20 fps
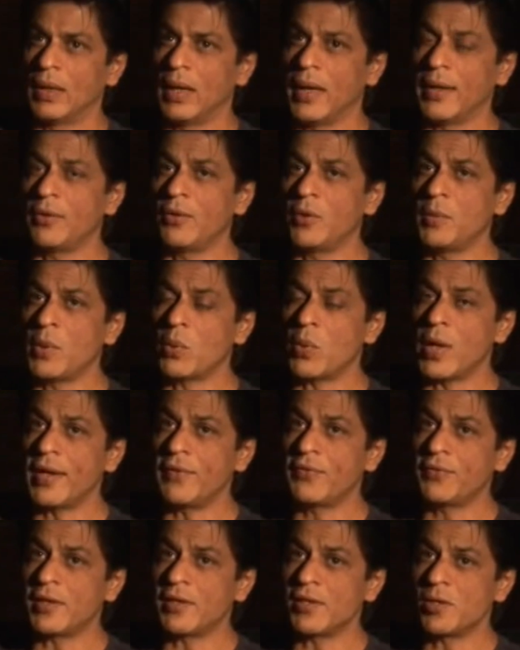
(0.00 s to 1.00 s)
I don't know, my
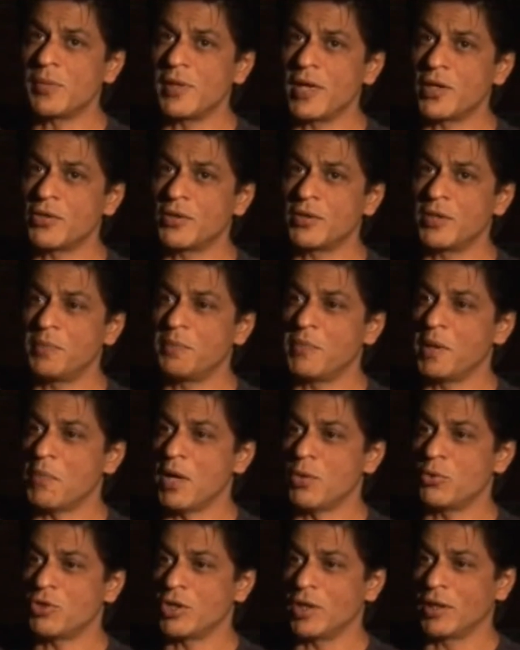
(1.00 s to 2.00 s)
wife tells me I should keep my
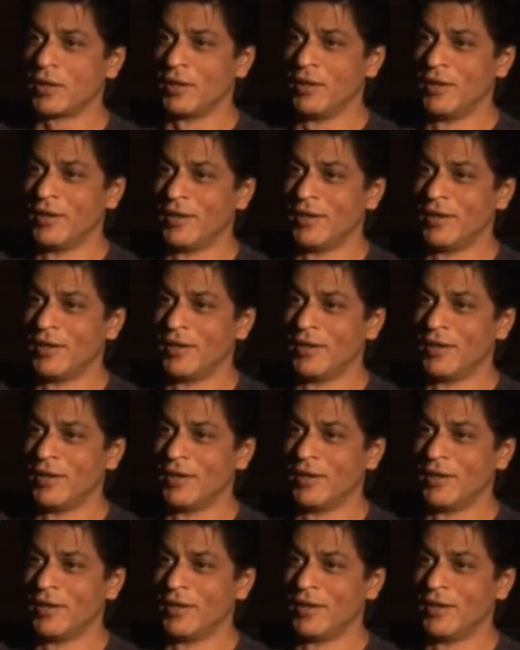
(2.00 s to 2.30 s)
mouth shut.